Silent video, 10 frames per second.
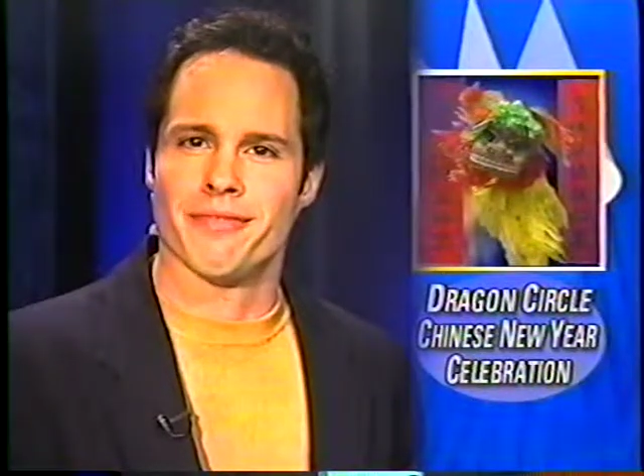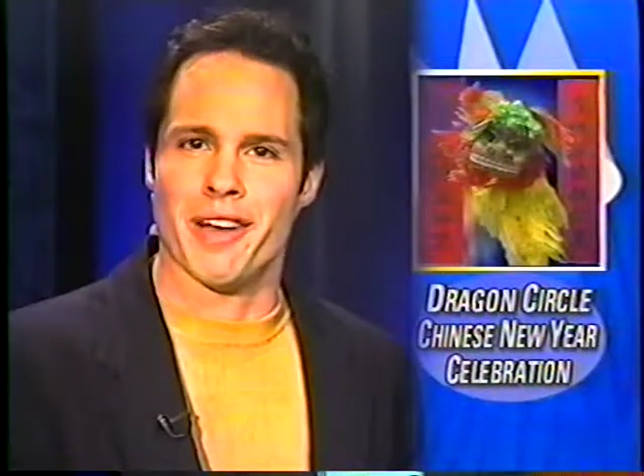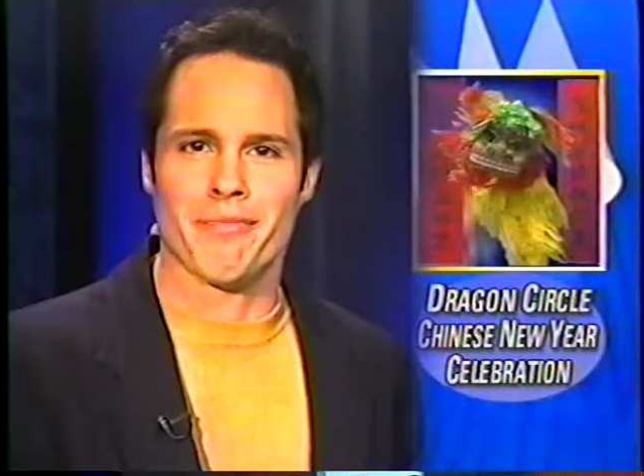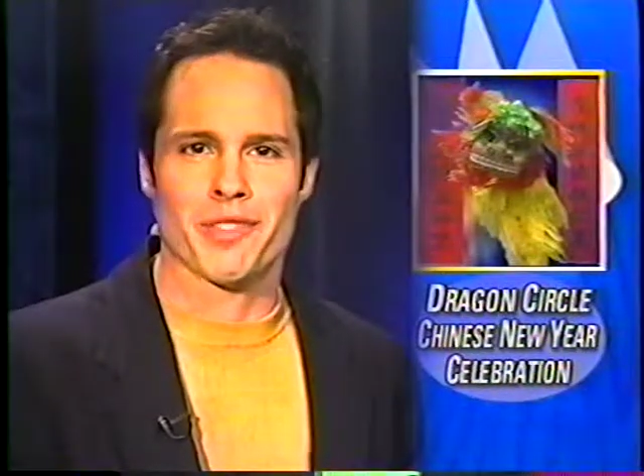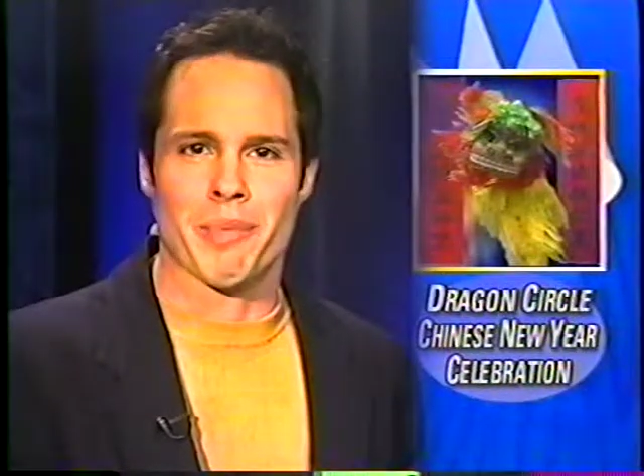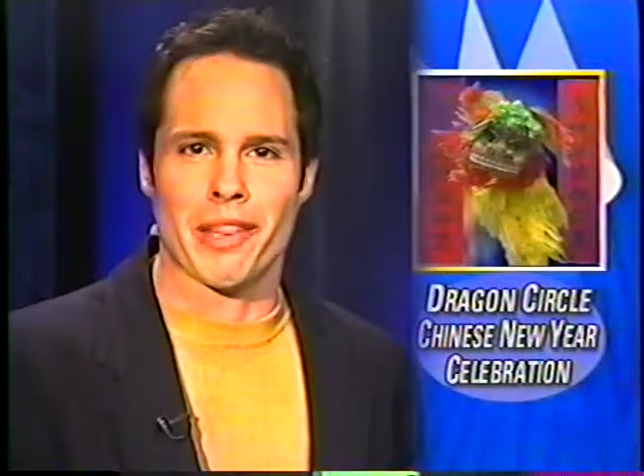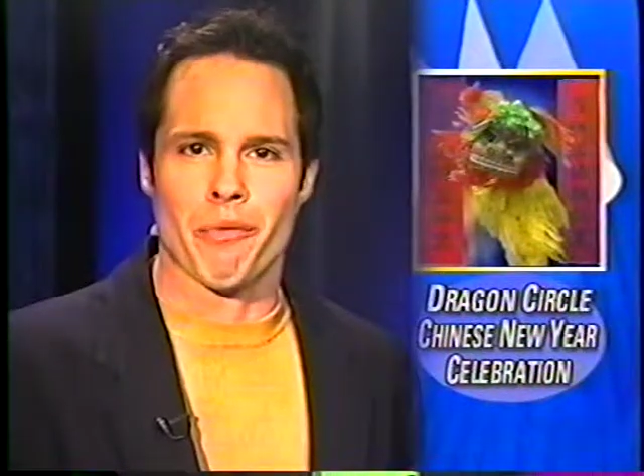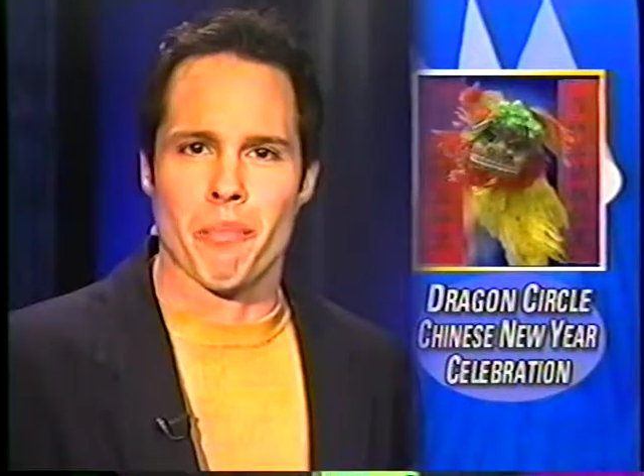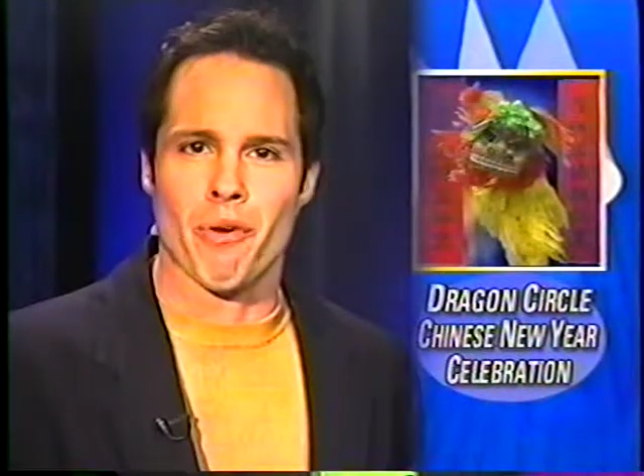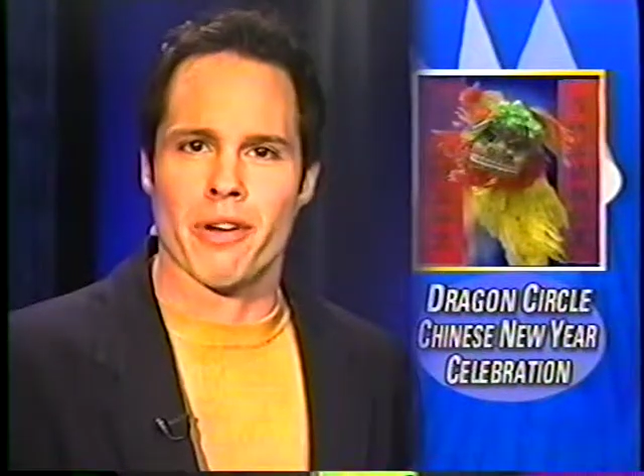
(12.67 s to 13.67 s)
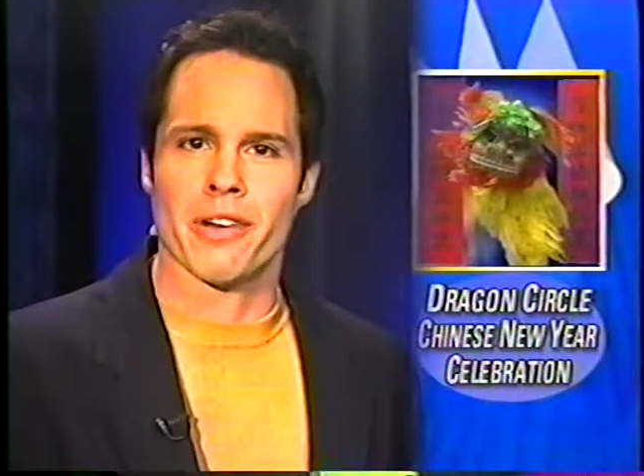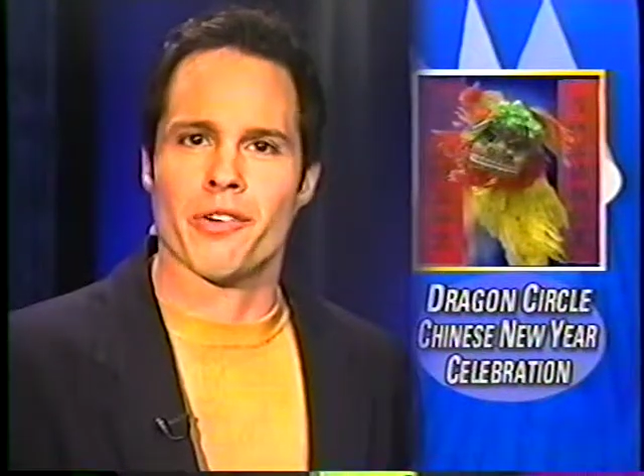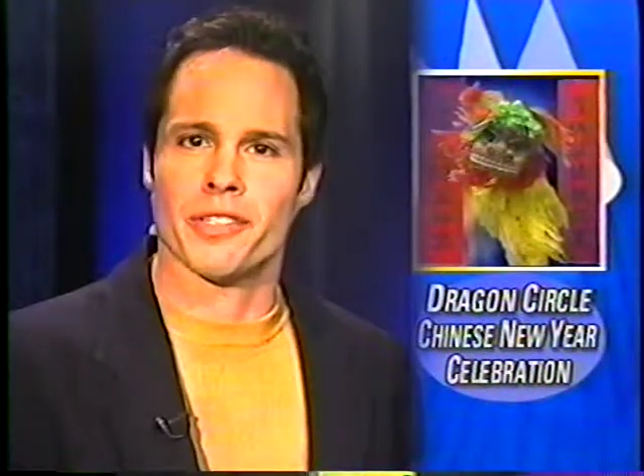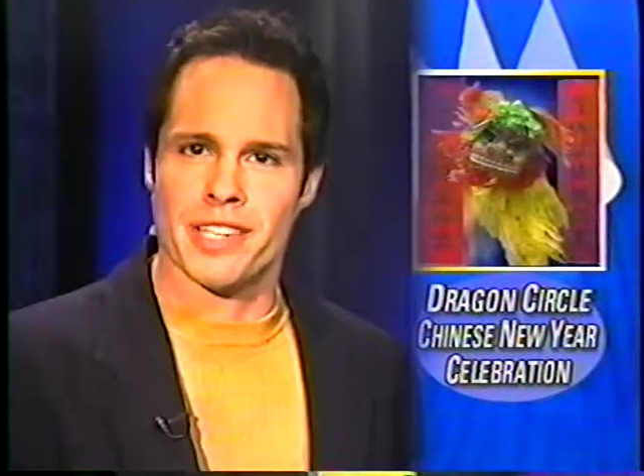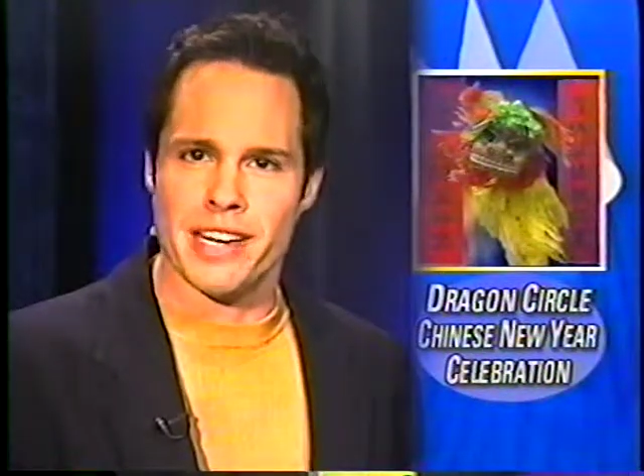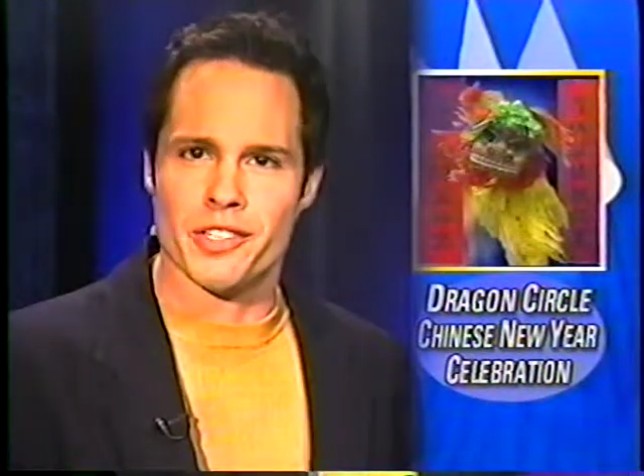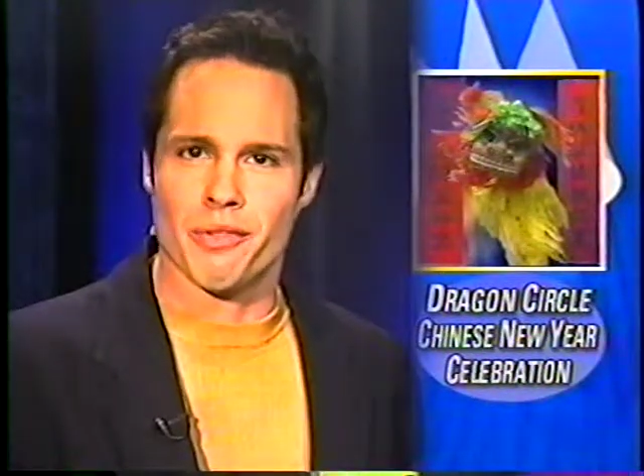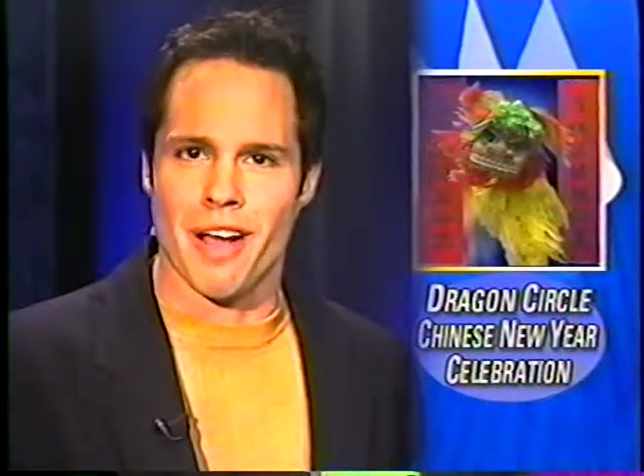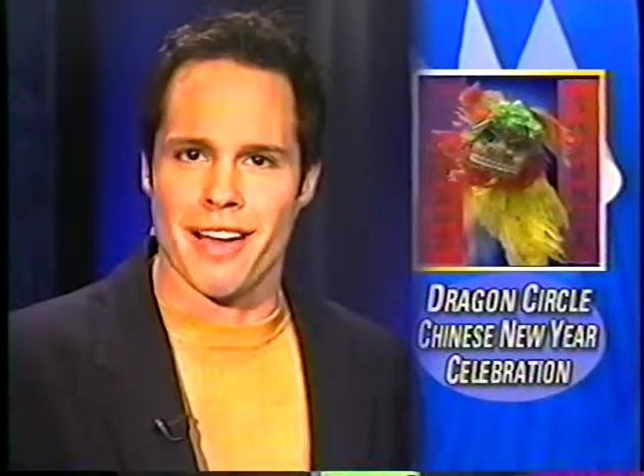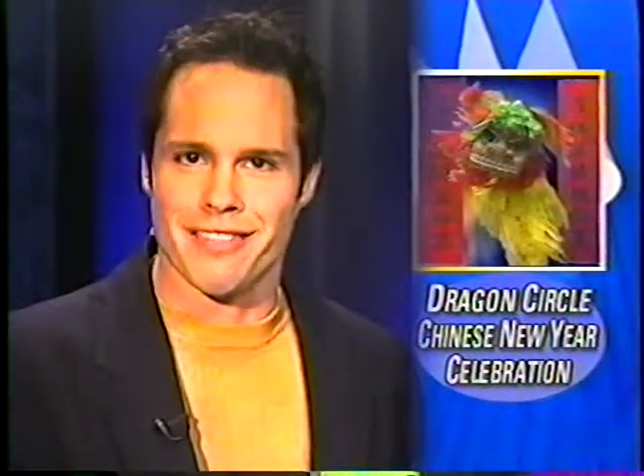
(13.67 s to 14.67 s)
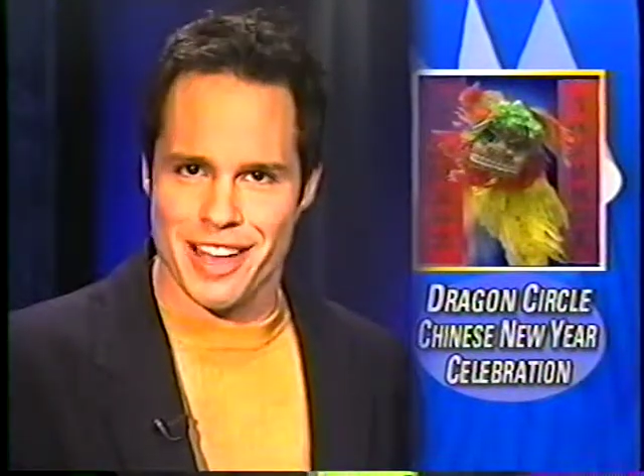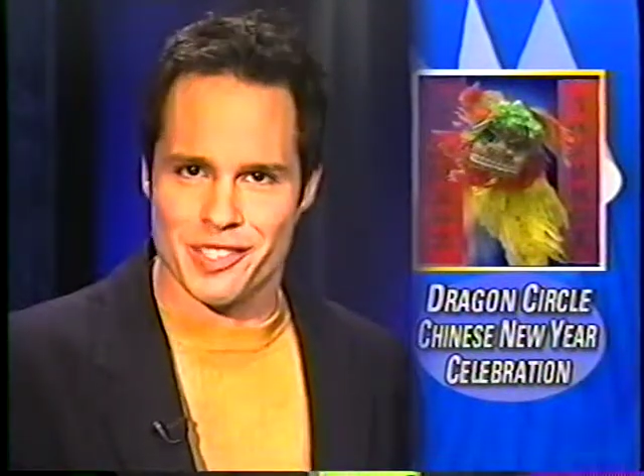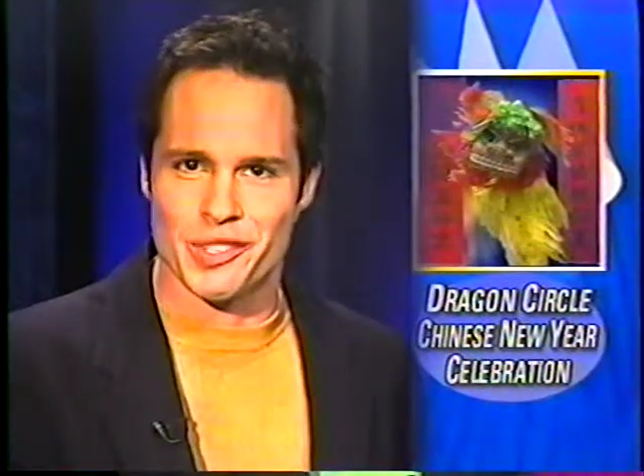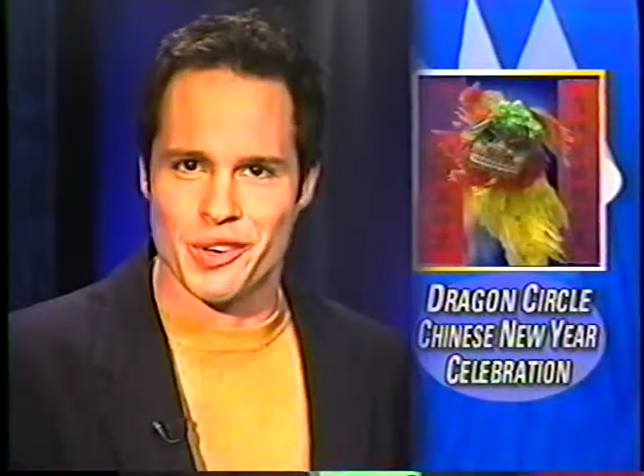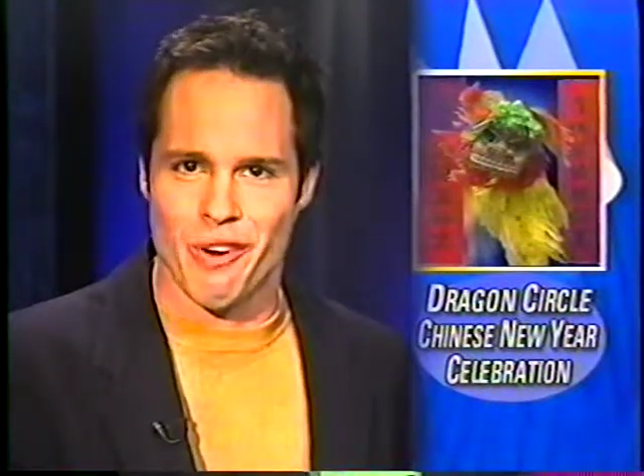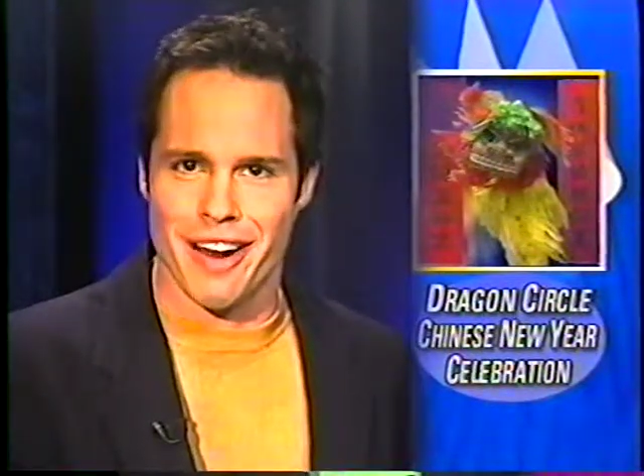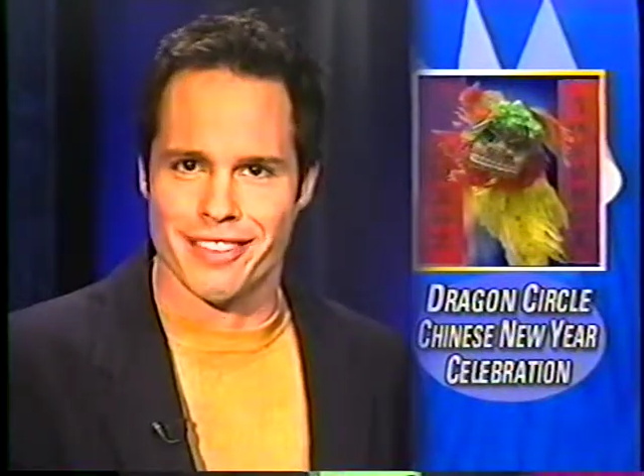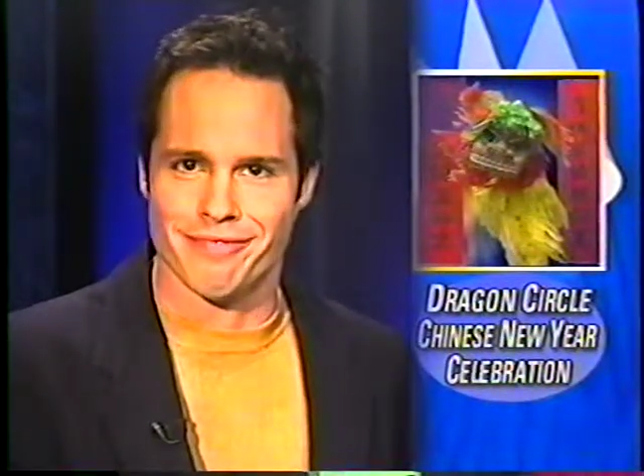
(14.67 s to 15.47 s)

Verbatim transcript: Well, Spotlight reporter Christina Duran has the story.